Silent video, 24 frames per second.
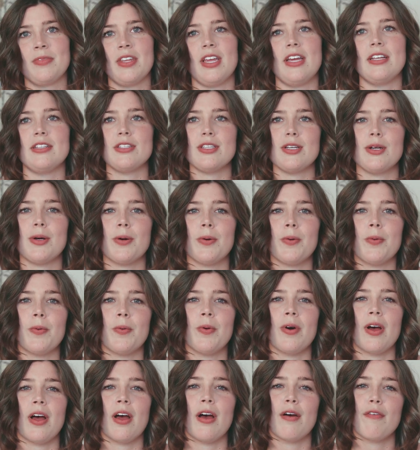And so
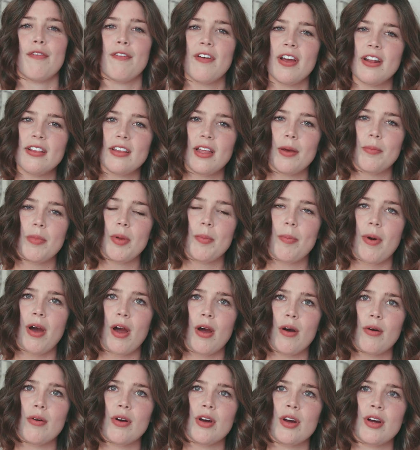a friend let me
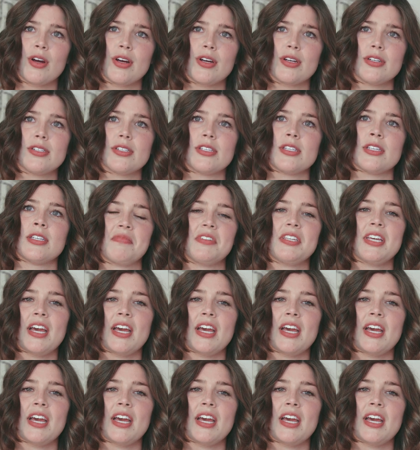borrow hers.